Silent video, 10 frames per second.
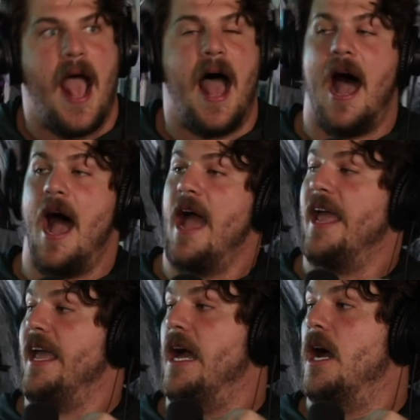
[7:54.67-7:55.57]

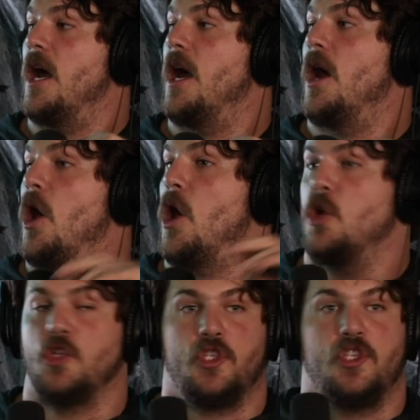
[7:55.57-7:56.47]
I
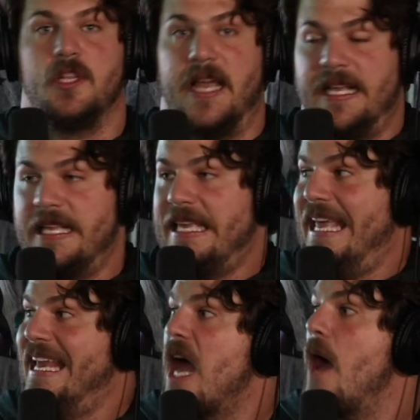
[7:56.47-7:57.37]
like
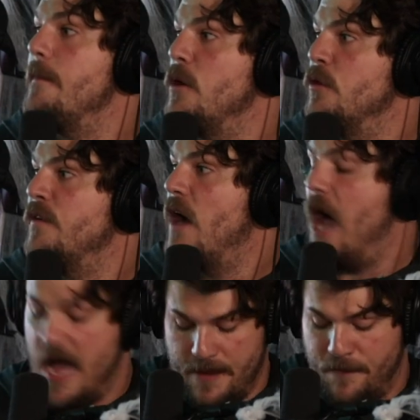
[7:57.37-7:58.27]
cannot move.
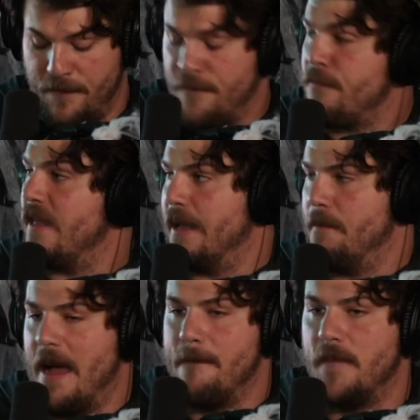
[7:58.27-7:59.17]
I'm like,
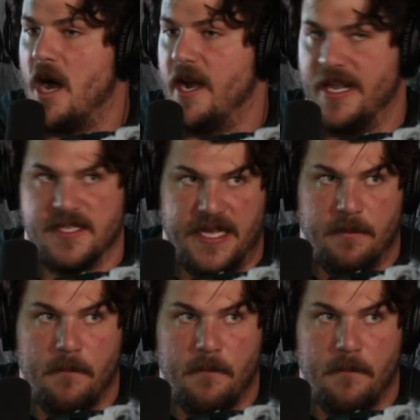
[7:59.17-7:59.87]
my body is like